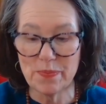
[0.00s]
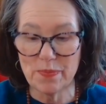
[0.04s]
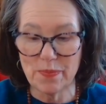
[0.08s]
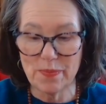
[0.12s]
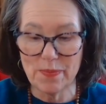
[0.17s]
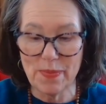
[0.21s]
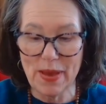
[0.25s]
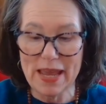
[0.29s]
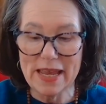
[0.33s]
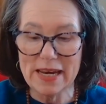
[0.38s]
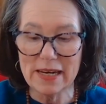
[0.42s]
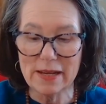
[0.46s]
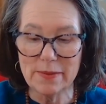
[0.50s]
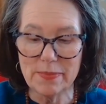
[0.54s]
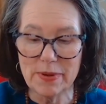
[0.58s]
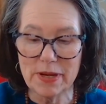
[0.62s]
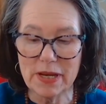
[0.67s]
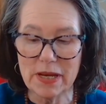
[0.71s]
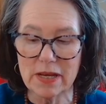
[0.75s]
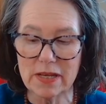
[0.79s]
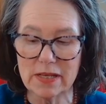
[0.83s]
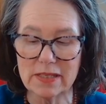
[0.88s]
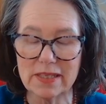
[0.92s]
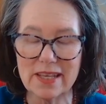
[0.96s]
mainly
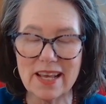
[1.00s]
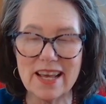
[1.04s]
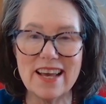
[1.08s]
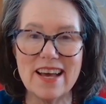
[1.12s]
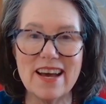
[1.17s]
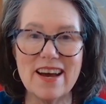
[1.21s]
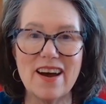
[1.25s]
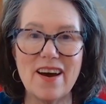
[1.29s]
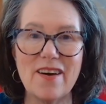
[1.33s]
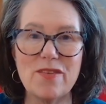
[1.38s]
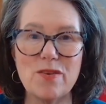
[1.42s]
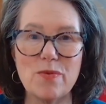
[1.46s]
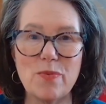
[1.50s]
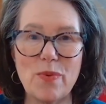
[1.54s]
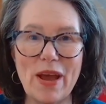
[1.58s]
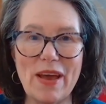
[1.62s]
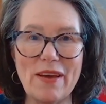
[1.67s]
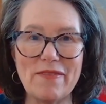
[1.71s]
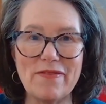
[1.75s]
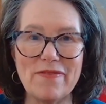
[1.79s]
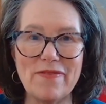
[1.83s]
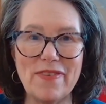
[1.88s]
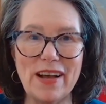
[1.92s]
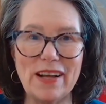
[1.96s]
because of the way
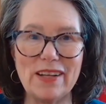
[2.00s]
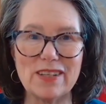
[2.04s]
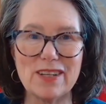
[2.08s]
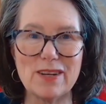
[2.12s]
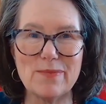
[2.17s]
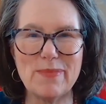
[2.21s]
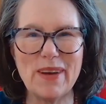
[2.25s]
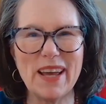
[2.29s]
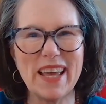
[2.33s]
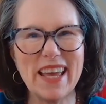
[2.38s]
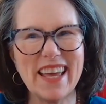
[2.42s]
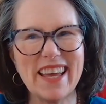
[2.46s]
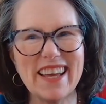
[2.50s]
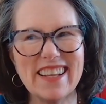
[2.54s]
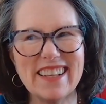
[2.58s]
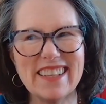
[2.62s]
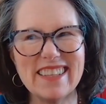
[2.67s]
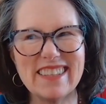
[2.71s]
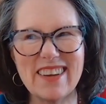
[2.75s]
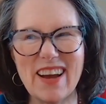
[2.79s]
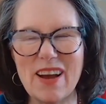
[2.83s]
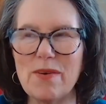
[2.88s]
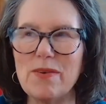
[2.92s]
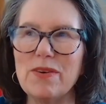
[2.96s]
it felt on my
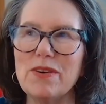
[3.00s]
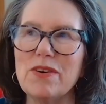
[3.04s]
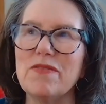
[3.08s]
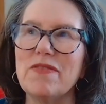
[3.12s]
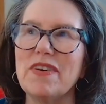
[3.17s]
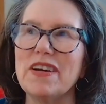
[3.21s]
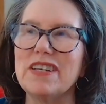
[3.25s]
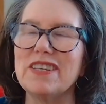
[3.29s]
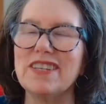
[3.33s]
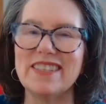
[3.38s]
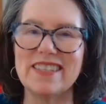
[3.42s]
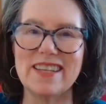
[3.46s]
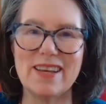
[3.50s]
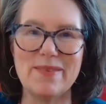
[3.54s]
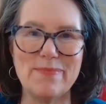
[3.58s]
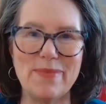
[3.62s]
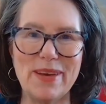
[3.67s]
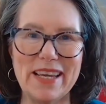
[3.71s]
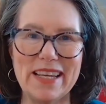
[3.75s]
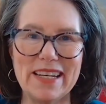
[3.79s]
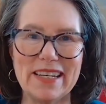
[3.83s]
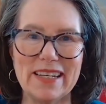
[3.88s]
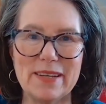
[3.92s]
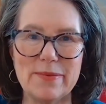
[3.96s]
hands. I don't know if I should say
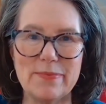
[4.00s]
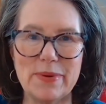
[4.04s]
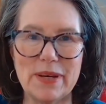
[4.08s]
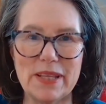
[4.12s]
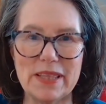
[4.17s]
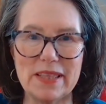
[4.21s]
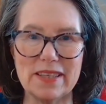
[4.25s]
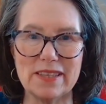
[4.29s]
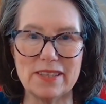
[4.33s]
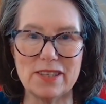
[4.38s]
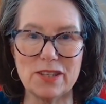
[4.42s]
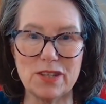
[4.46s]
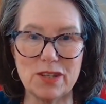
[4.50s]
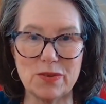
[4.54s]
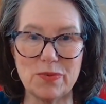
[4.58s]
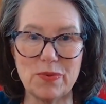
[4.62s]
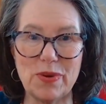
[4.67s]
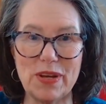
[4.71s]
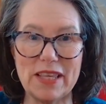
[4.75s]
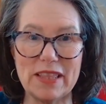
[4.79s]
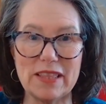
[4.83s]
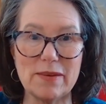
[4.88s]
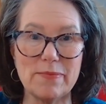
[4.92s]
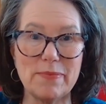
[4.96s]
mainly, but the
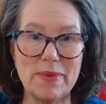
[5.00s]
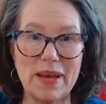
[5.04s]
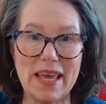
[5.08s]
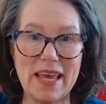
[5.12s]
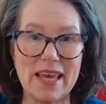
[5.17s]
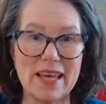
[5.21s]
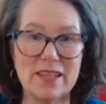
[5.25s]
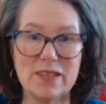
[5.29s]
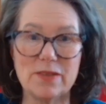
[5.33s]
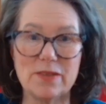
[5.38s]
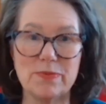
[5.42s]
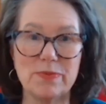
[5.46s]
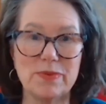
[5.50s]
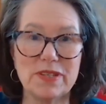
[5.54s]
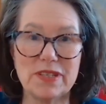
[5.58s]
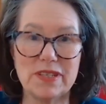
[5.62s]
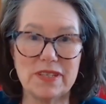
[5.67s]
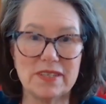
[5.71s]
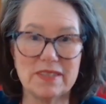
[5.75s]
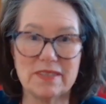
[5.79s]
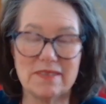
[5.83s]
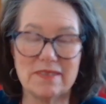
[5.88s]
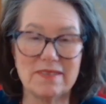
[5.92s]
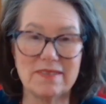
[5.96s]
strength in my hands was
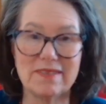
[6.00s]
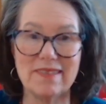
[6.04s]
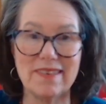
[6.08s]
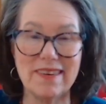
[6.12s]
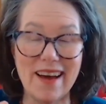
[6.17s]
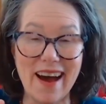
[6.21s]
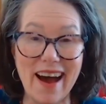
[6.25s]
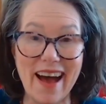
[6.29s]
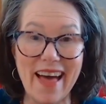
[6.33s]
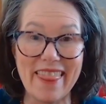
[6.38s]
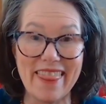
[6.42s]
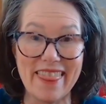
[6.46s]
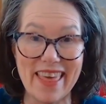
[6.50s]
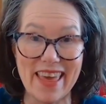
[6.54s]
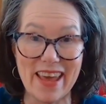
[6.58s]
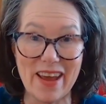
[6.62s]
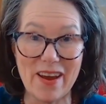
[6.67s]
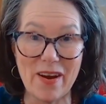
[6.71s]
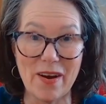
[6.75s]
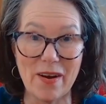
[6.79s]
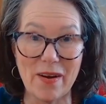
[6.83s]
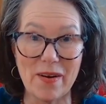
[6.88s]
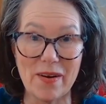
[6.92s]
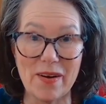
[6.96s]
just not
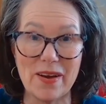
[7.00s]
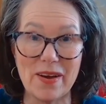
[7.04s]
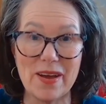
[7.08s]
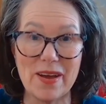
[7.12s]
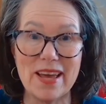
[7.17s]
there.